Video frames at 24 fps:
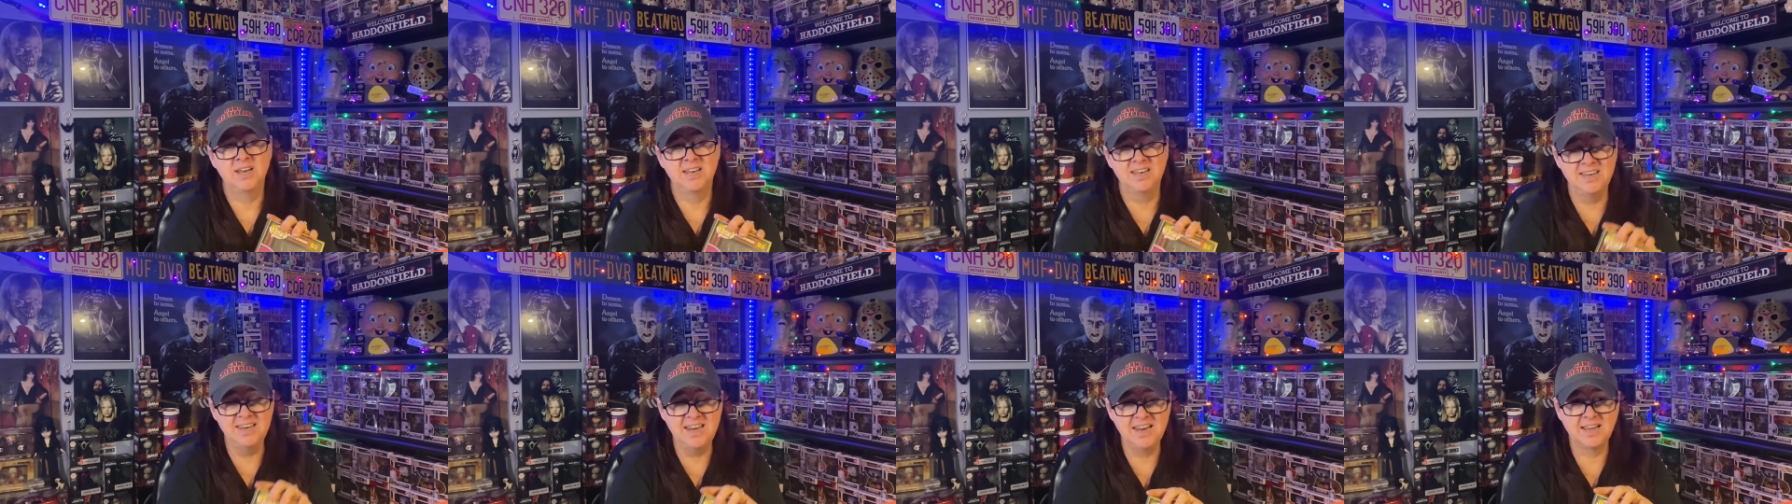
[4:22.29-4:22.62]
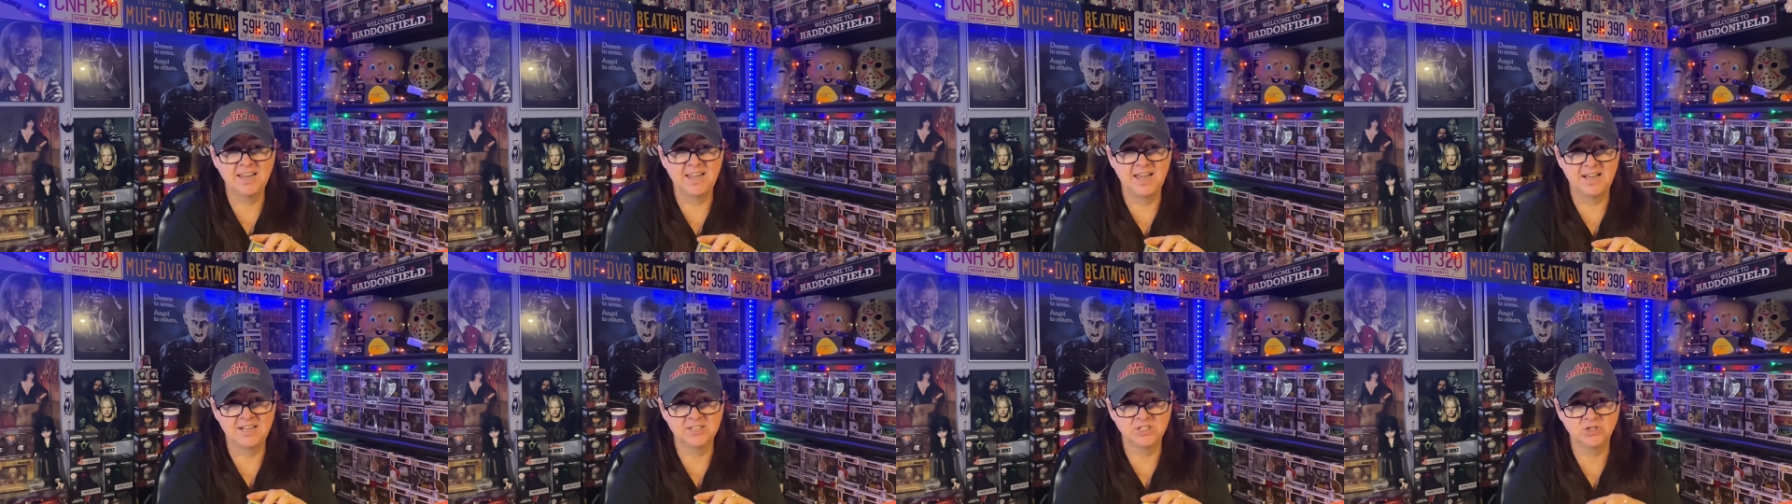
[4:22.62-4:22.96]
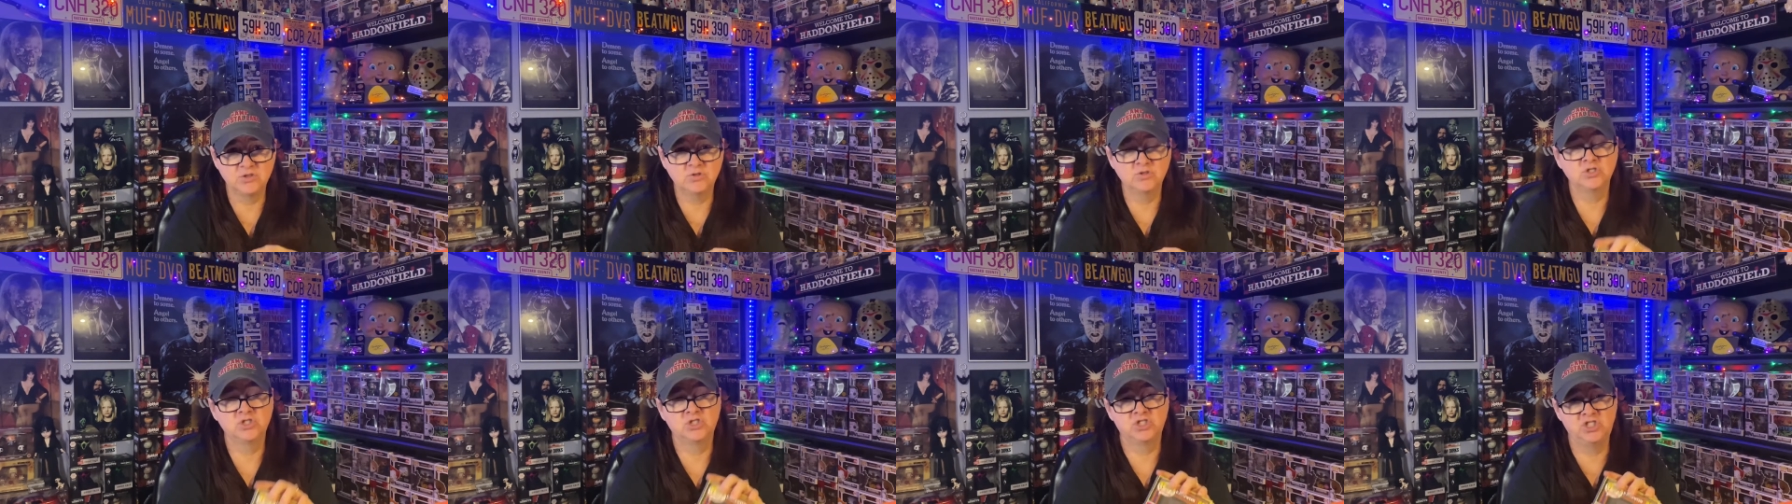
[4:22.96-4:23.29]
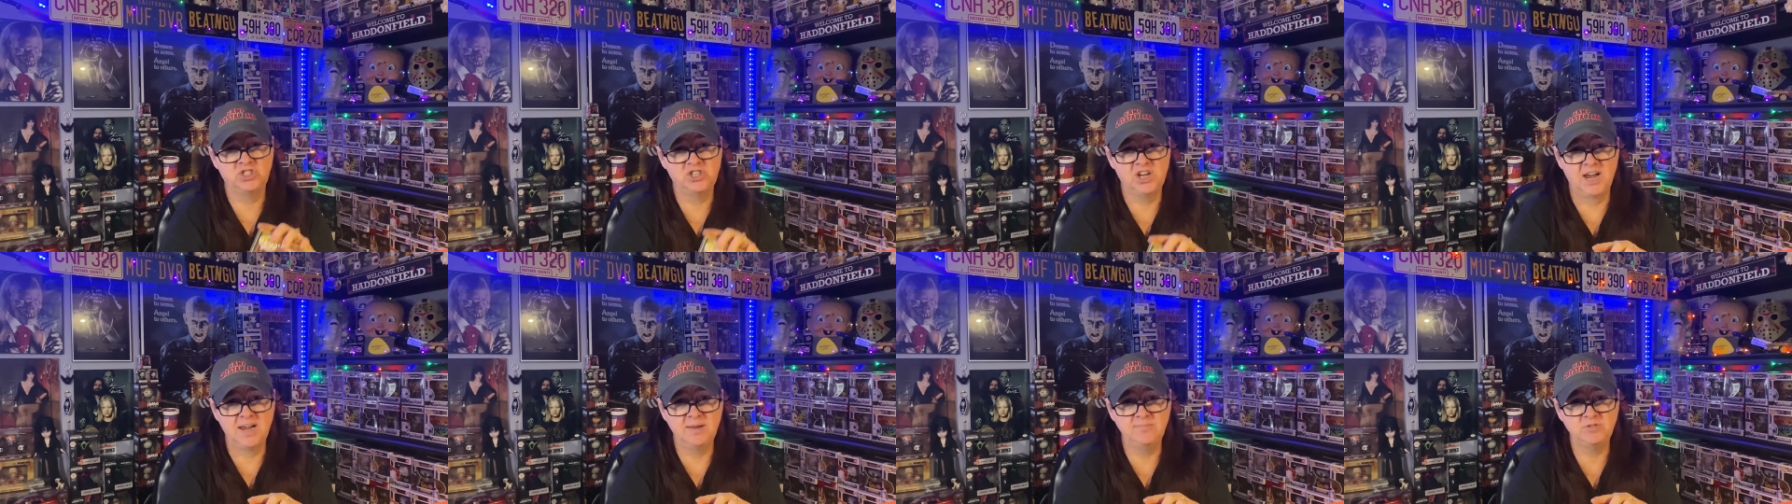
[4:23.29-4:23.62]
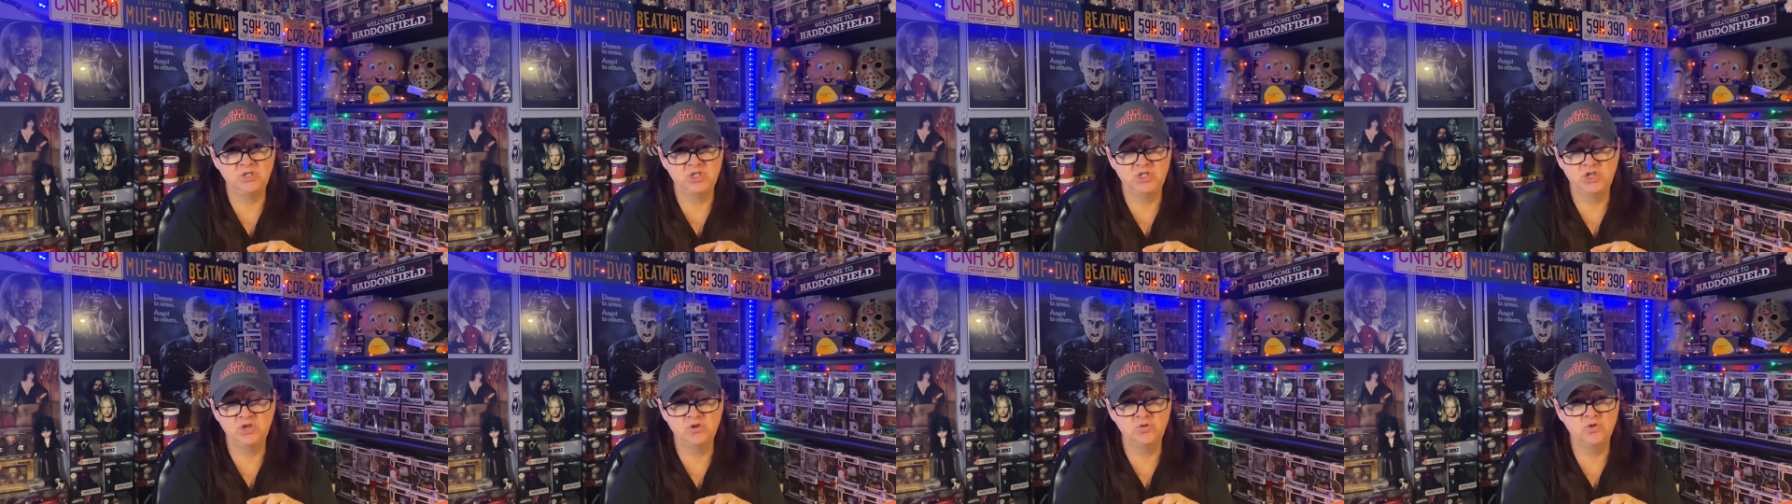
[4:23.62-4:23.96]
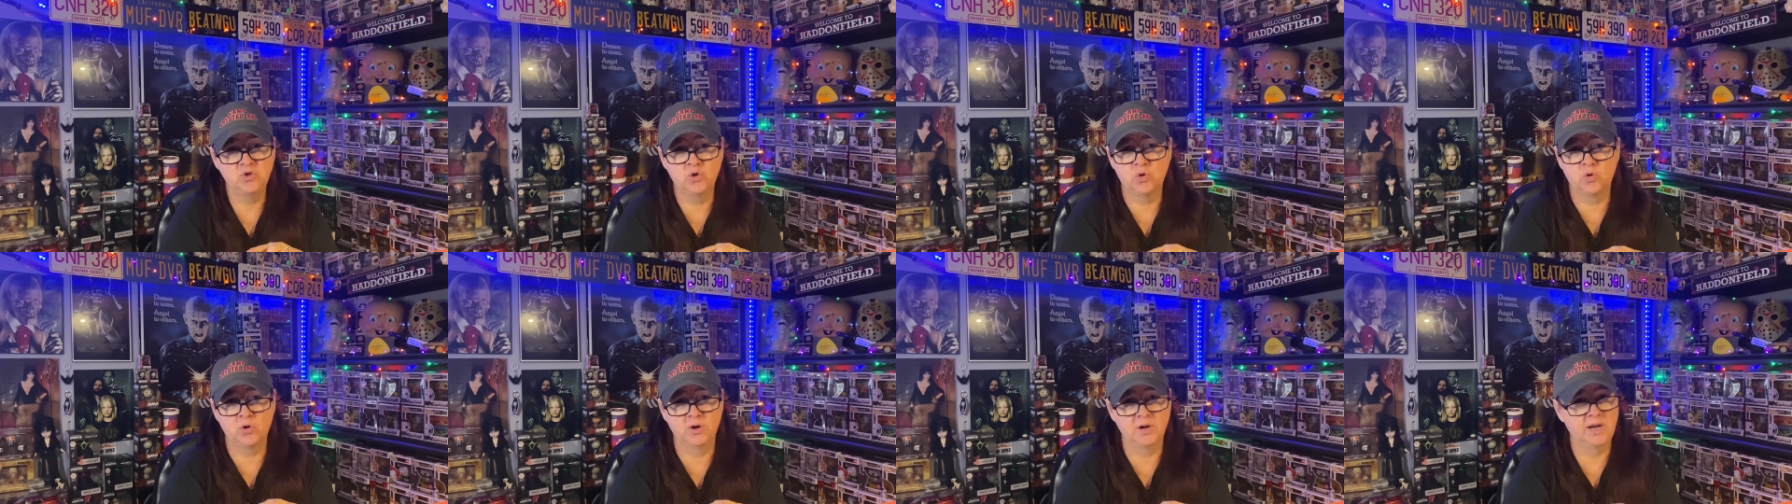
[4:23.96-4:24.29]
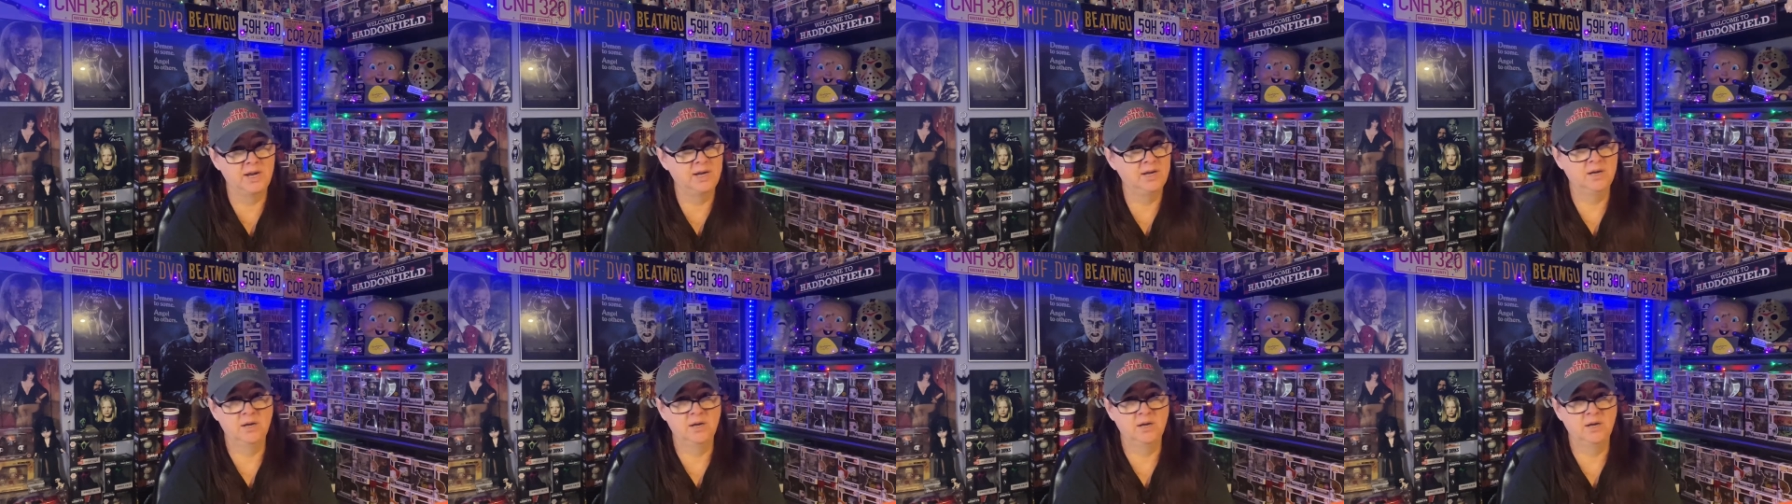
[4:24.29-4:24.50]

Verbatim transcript: Nick Castle, James Jude Courtney.